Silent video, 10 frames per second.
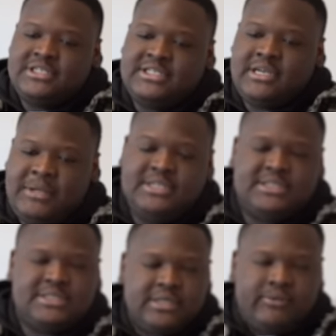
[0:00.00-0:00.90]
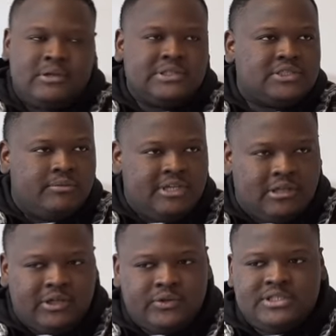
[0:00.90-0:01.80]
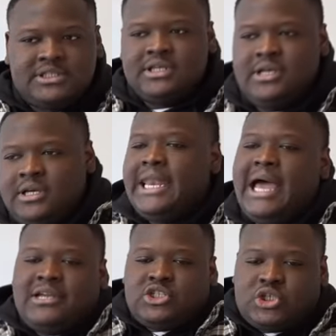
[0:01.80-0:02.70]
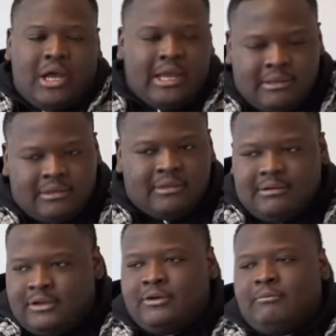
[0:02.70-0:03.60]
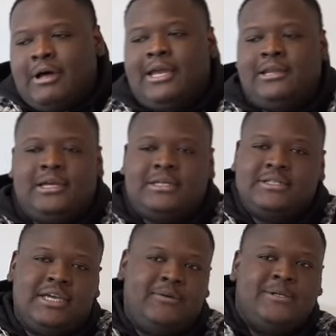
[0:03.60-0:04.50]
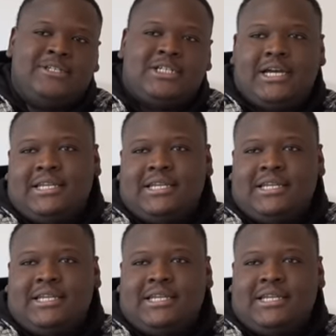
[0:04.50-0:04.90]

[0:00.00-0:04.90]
it's just like being around so many clothes. Mm-hmm. And I tried, you know, buying like, okay, I want to try